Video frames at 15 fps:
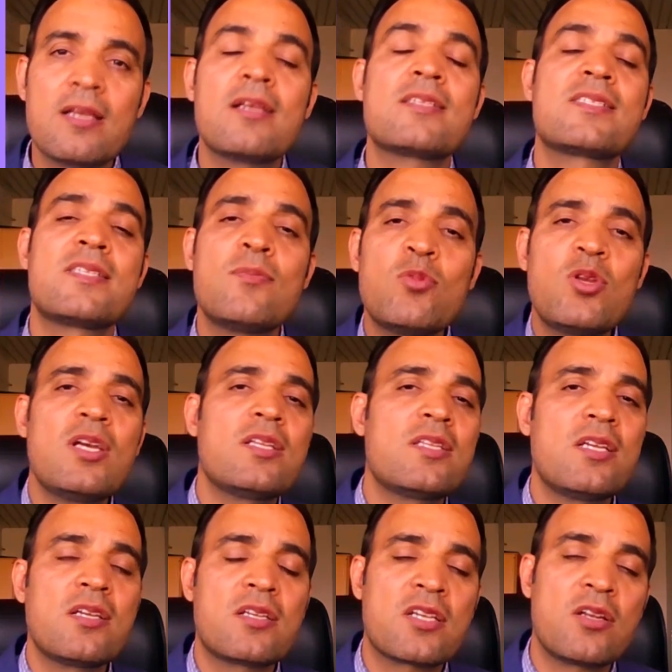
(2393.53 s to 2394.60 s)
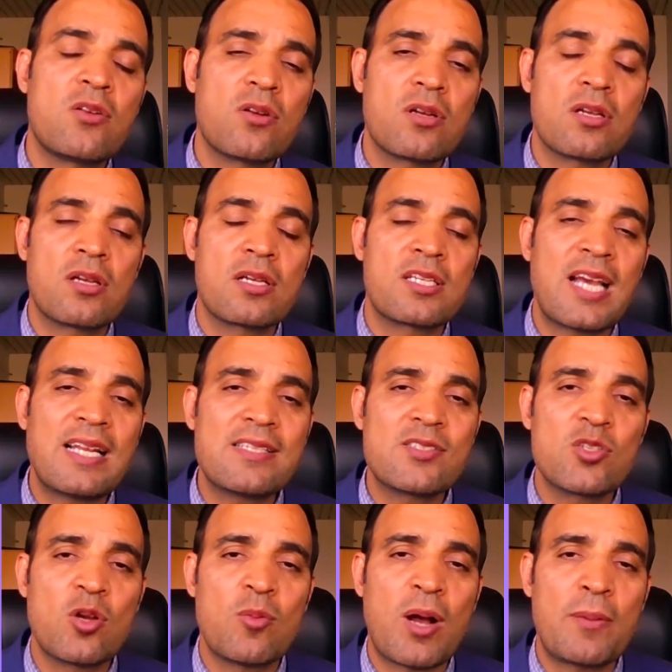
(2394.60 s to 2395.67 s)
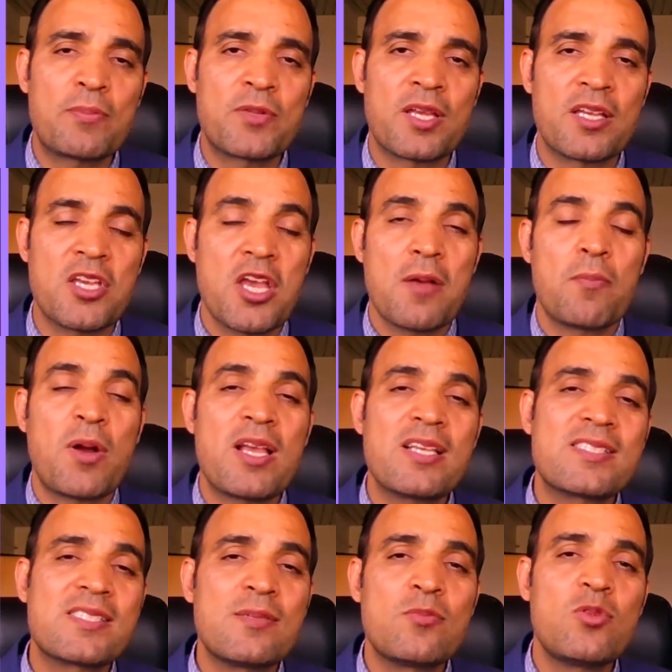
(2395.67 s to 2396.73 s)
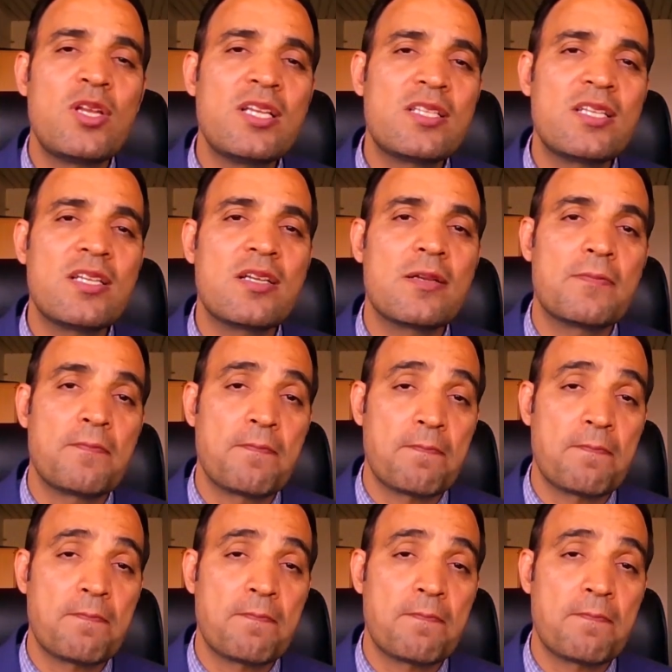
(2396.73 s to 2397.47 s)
stimulating calcium uptake, by stimulating